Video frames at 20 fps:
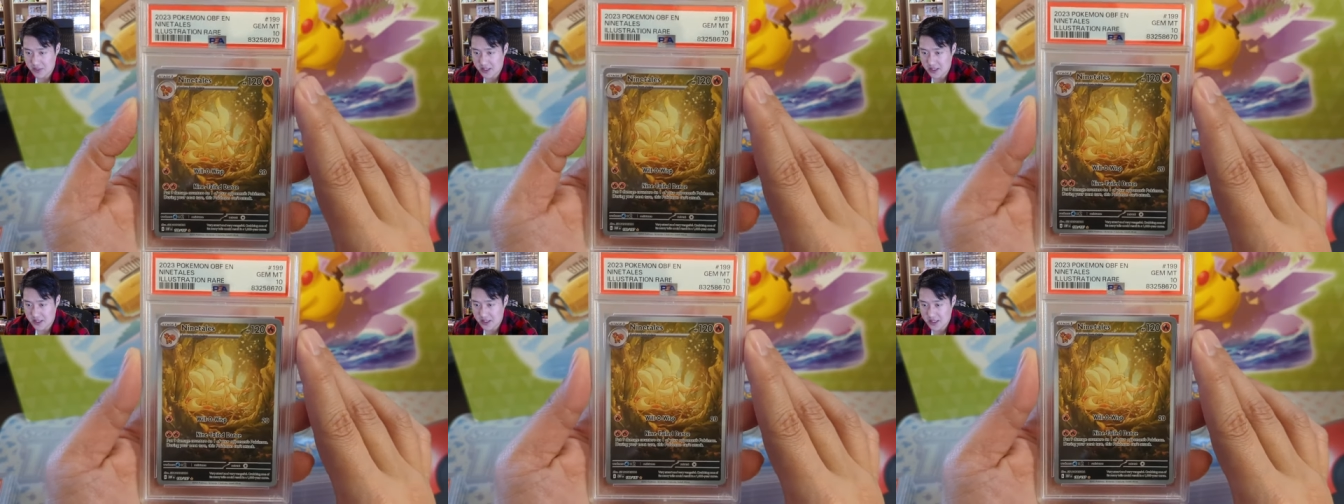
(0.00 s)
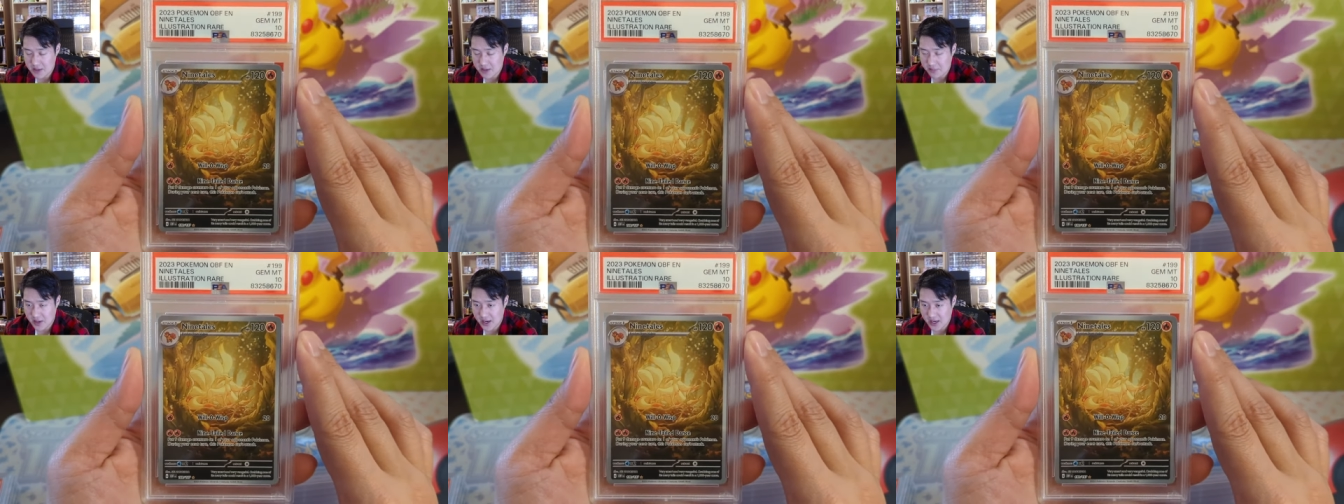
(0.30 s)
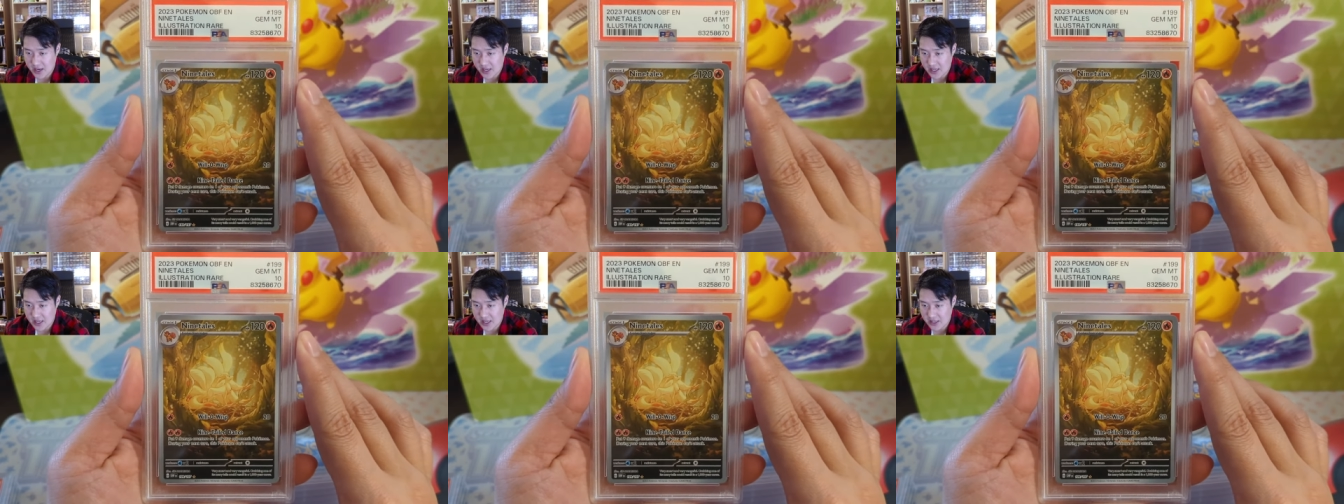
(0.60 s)
yeah,
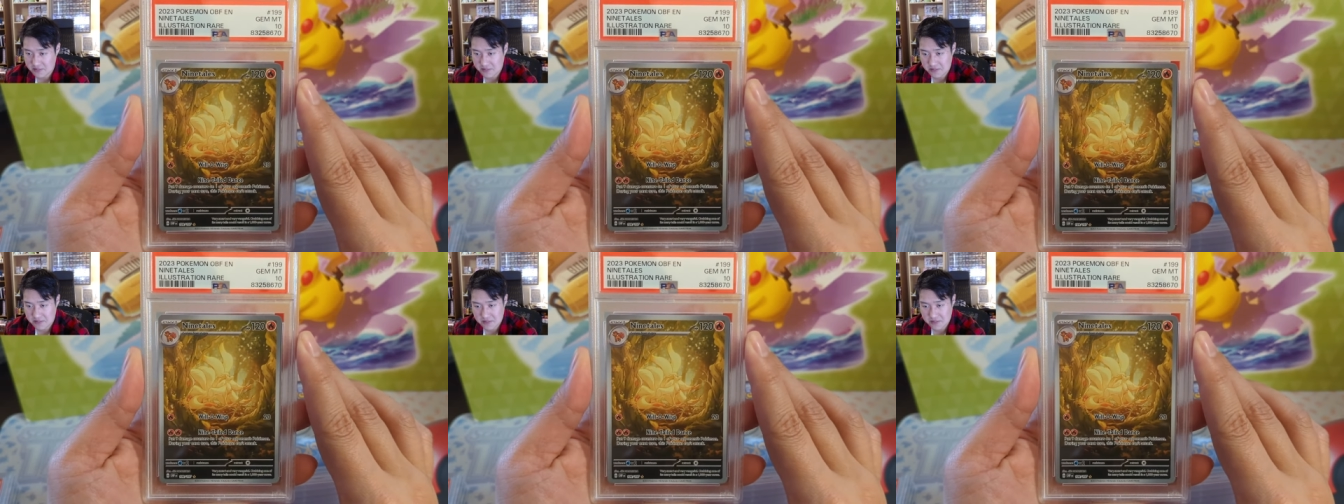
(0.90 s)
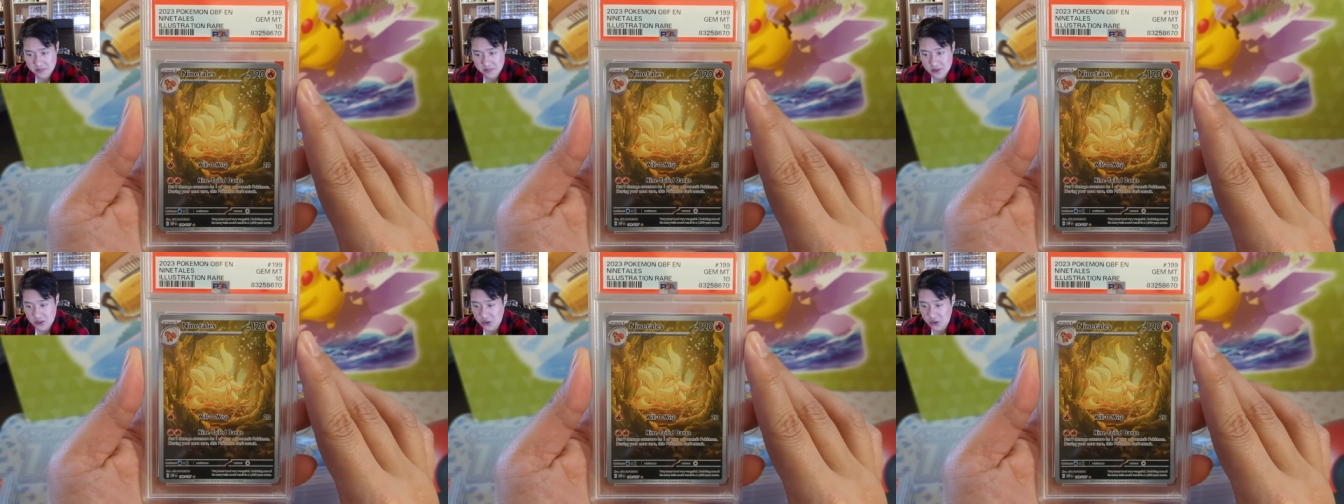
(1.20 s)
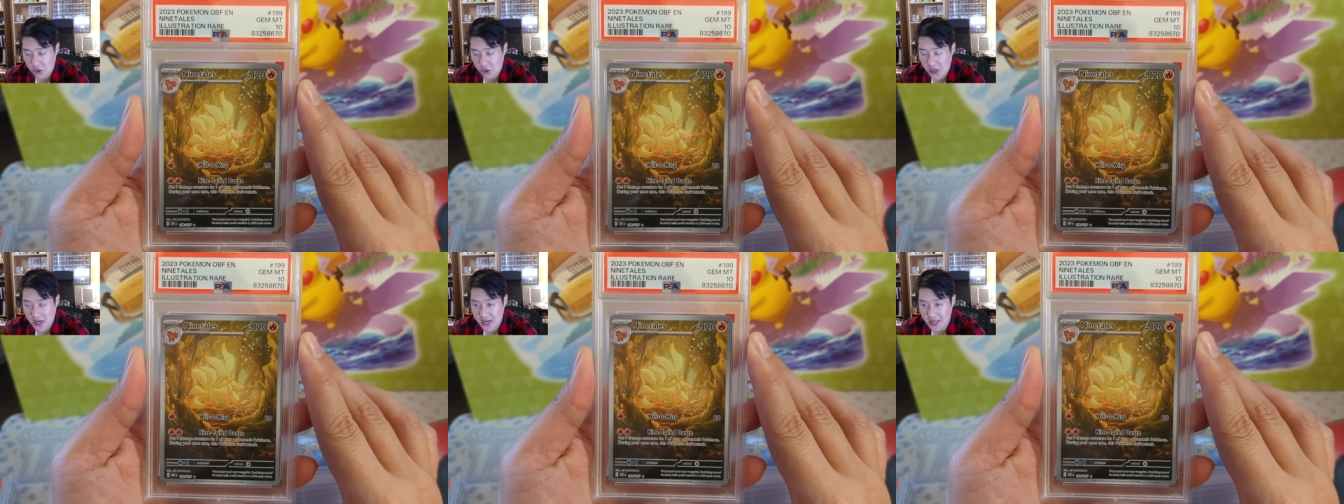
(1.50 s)
my
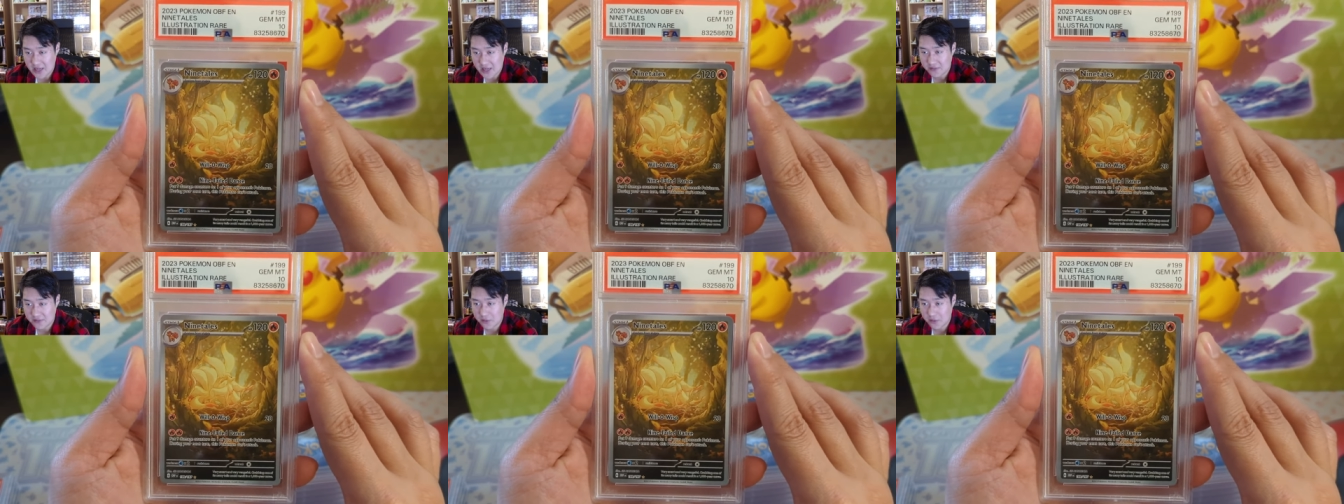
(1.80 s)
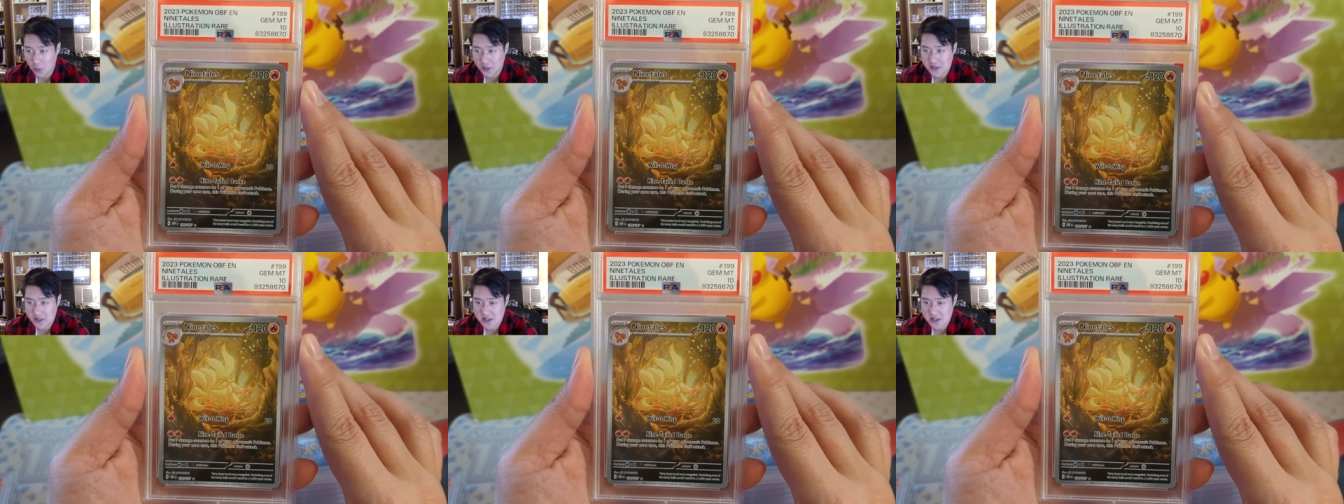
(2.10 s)
screening for what